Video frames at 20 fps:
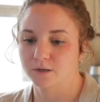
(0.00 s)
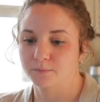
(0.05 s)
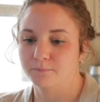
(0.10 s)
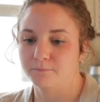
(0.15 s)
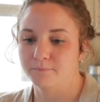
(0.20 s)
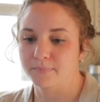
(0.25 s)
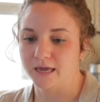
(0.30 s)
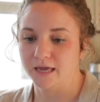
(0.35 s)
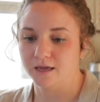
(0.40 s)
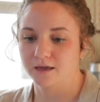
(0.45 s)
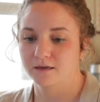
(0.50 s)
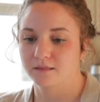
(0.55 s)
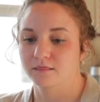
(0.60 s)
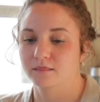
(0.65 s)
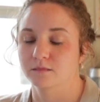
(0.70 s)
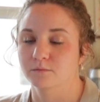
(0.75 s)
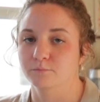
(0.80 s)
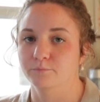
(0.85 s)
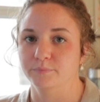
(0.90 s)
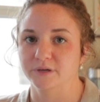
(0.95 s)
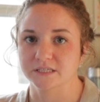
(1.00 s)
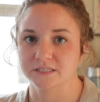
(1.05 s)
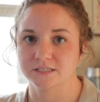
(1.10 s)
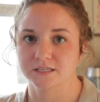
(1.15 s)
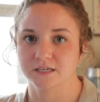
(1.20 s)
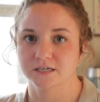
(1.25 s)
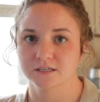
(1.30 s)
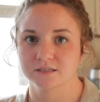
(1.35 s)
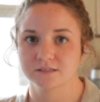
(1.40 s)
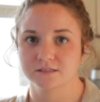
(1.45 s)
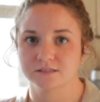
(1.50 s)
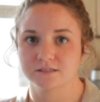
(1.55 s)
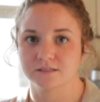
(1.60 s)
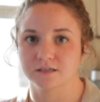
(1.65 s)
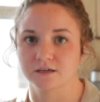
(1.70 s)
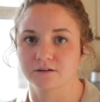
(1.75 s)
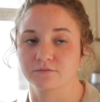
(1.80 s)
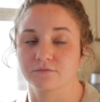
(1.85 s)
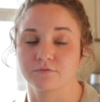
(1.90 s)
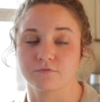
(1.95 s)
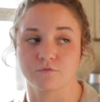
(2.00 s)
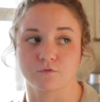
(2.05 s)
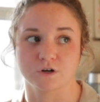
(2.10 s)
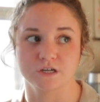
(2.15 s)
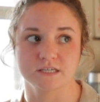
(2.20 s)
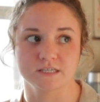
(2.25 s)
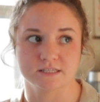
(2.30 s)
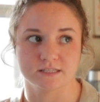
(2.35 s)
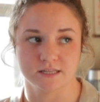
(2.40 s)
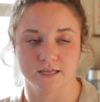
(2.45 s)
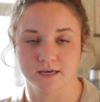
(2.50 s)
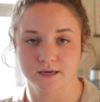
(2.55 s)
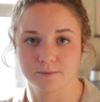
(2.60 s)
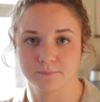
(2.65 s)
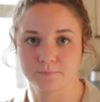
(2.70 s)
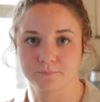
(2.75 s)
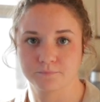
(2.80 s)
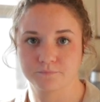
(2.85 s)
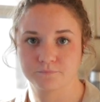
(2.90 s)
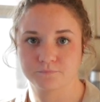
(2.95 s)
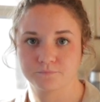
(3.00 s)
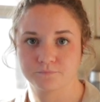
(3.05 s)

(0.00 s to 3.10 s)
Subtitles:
make the biscuits and freeze them